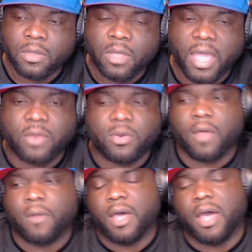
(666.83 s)
I don't
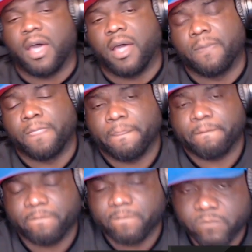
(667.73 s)

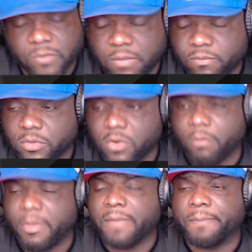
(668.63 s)
know.
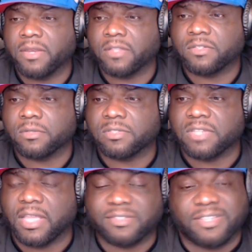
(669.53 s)
My opinion still
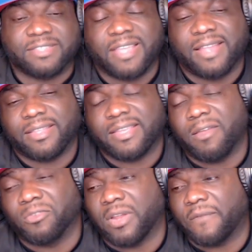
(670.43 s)
stands. He signed the
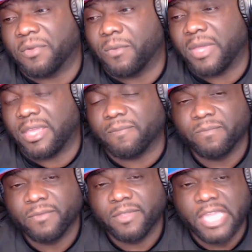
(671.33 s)
contract for the weight.
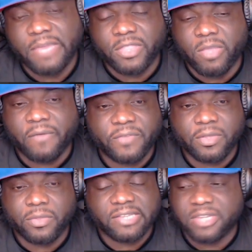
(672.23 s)
Even though I
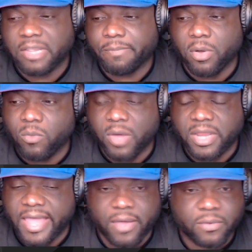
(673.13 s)
feel that Jake Paul won
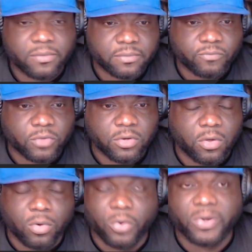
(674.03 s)
it out,
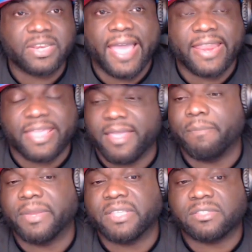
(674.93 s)
or not him,
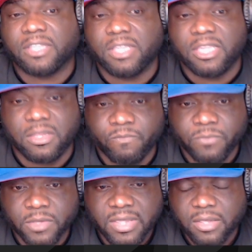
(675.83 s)
but his team,
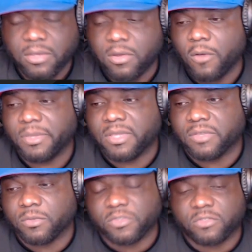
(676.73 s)

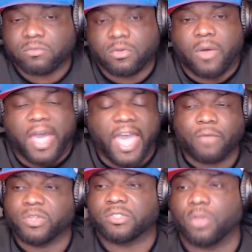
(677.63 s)
because it was, high
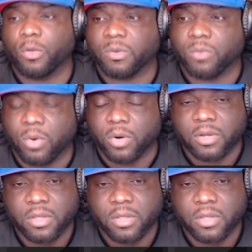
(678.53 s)
risk, low reward.